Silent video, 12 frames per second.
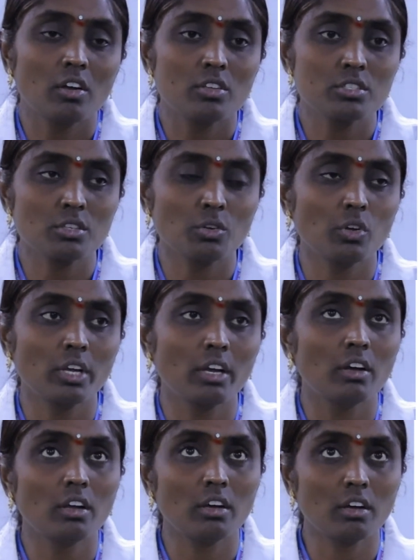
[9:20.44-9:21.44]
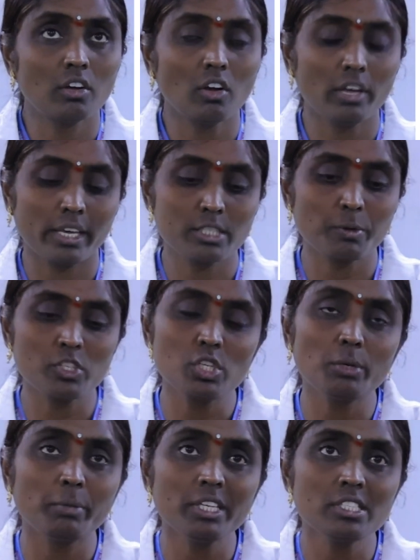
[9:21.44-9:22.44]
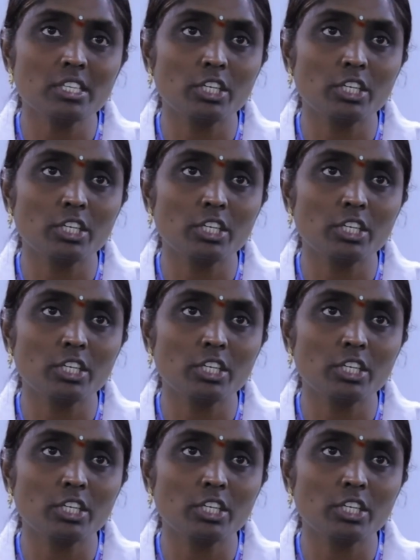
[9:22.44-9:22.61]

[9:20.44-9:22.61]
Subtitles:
So expression means